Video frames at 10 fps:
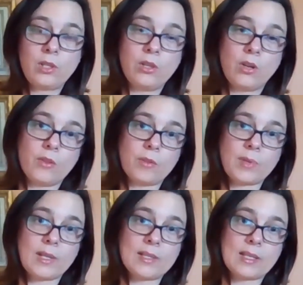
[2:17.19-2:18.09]
The
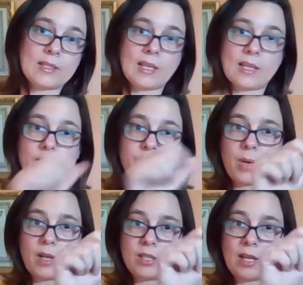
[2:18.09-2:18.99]
place that says
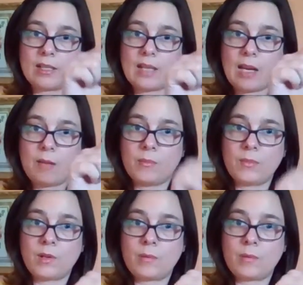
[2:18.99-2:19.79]
project name,